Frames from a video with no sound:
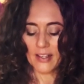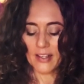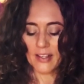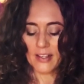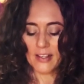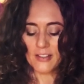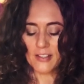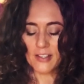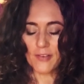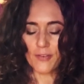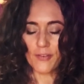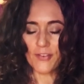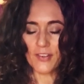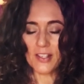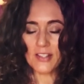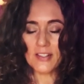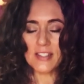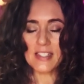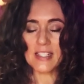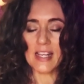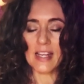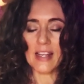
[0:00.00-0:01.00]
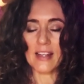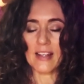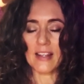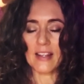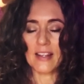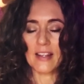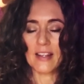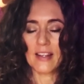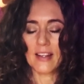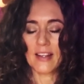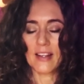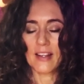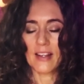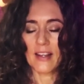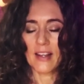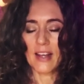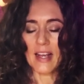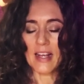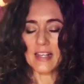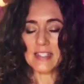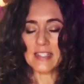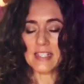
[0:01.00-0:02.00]
So it feels like,
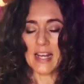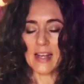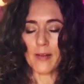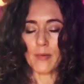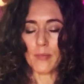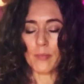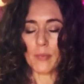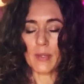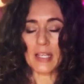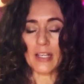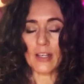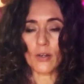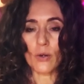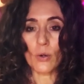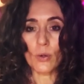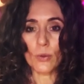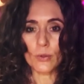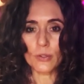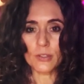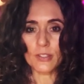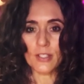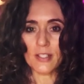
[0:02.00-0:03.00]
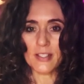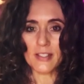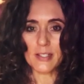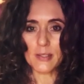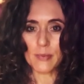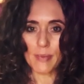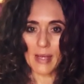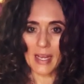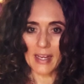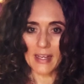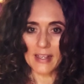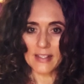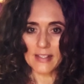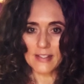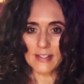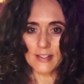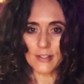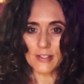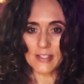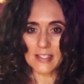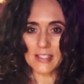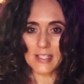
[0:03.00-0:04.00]
as I've been called to the space
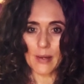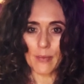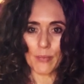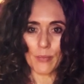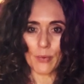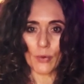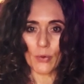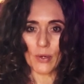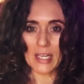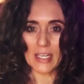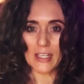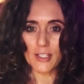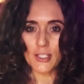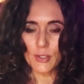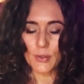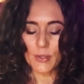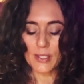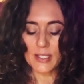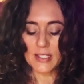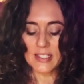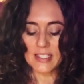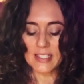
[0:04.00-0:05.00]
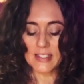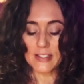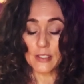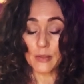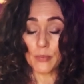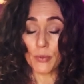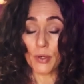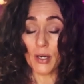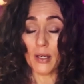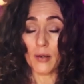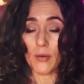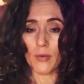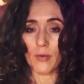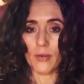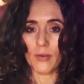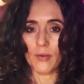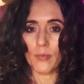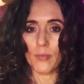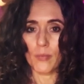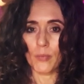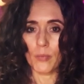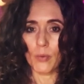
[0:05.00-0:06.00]
to step more into it, just to bring
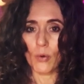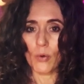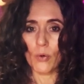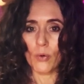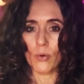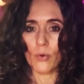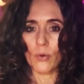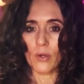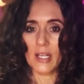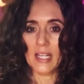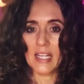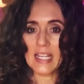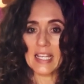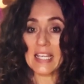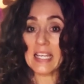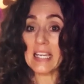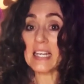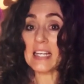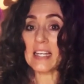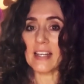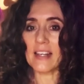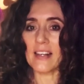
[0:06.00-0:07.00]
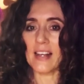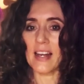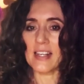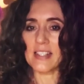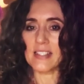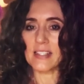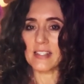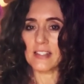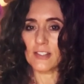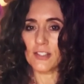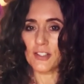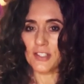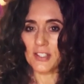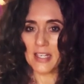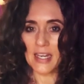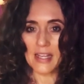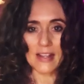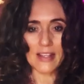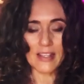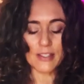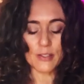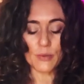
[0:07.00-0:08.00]
more healing light in, to share
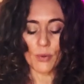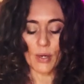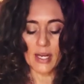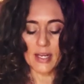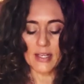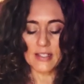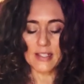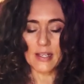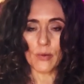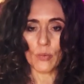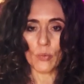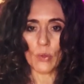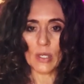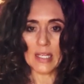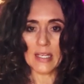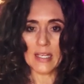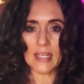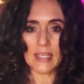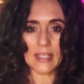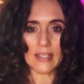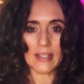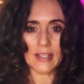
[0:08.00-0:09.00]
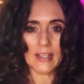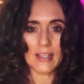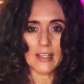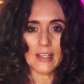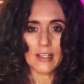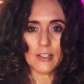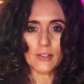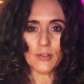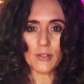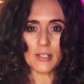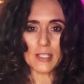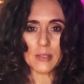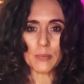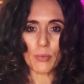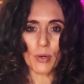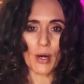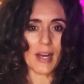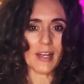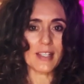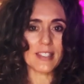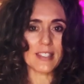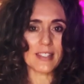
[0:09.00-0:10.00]
these ways that we can do these
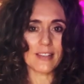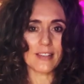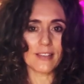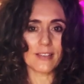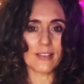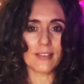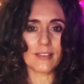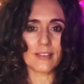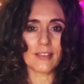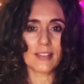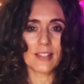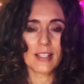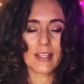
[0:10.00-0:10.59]
practical,